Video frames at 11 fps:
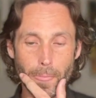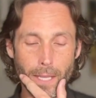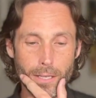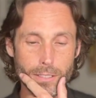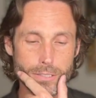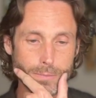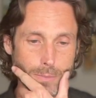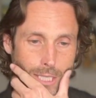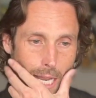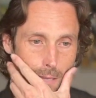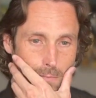
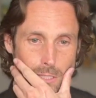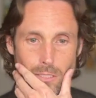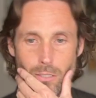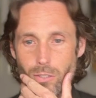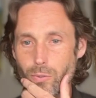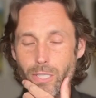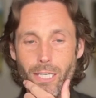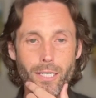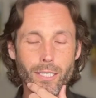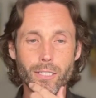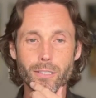Sometimes you can
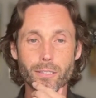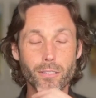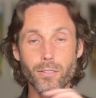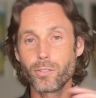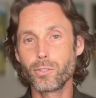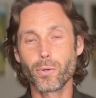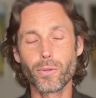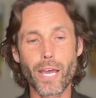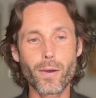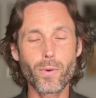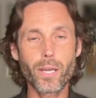get in the door
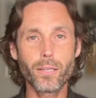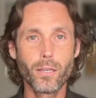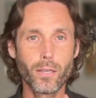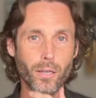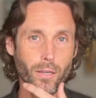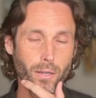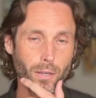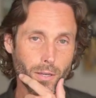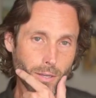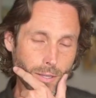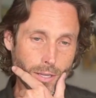that way.
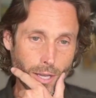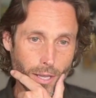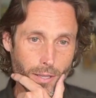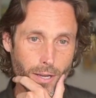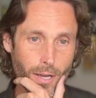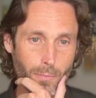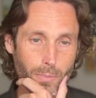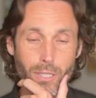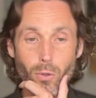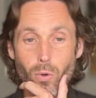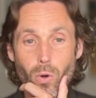
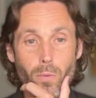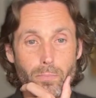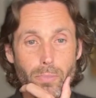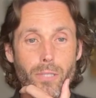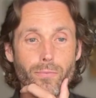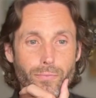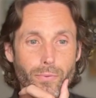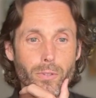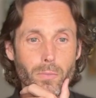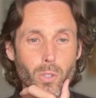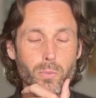But for
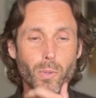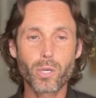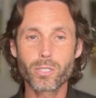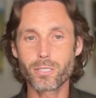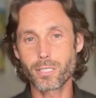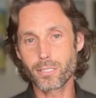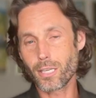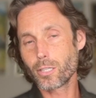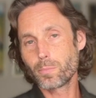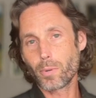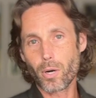the most part, it's these
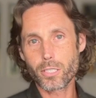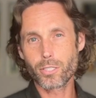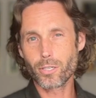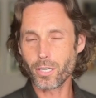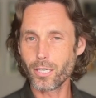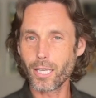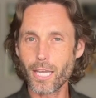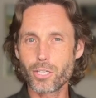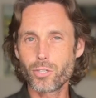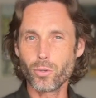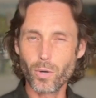other parts that are going to
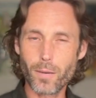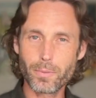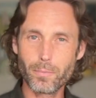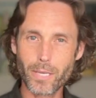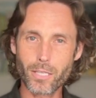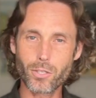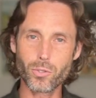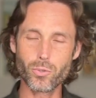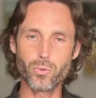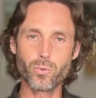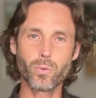catch you up and make
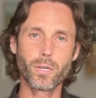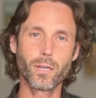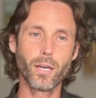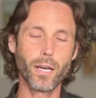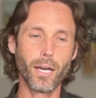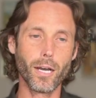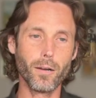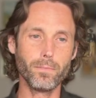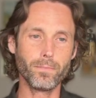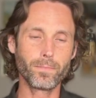them